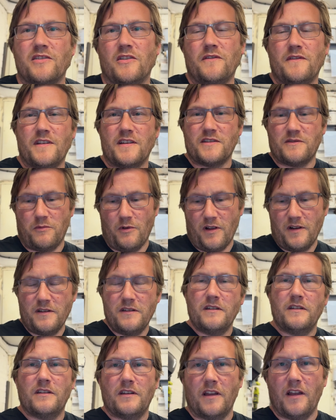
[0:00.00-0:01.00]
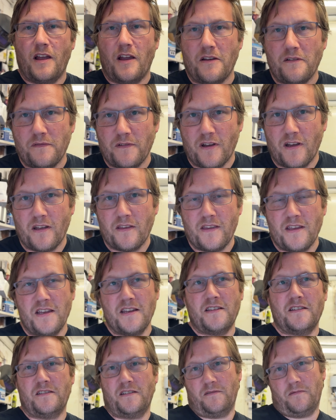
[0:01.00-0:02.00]
on this one over the
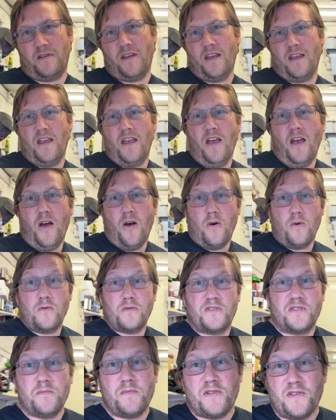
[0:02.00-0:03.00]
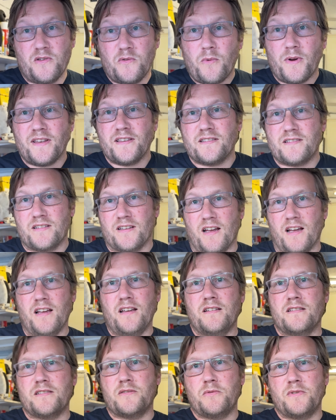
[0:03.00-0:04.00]
autumn and the winter,
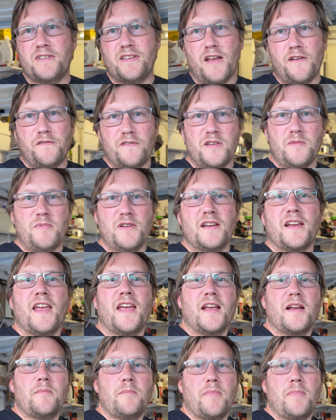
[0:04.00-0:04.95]
so we'll definitely be getting